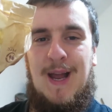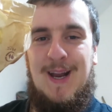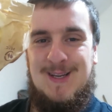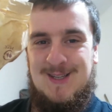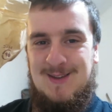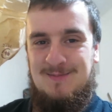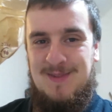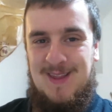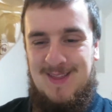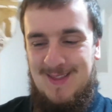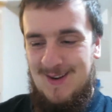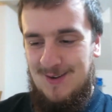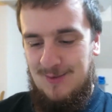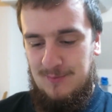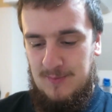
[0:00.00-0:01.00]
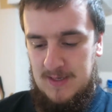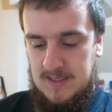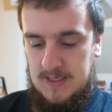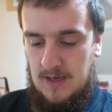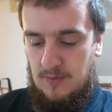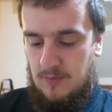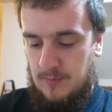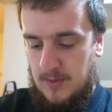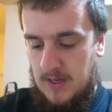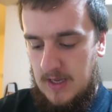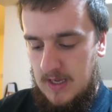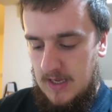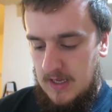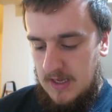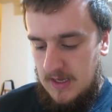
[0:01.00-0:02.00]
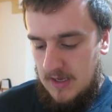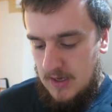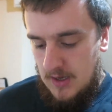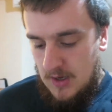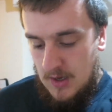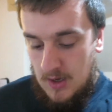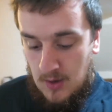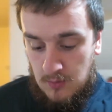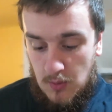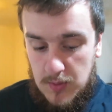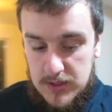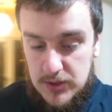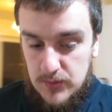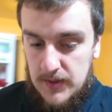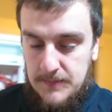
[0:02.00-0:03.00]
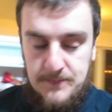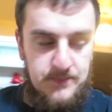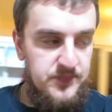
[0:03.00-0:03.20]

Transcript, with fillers: I actually bit the loaf myself. But what we're doing,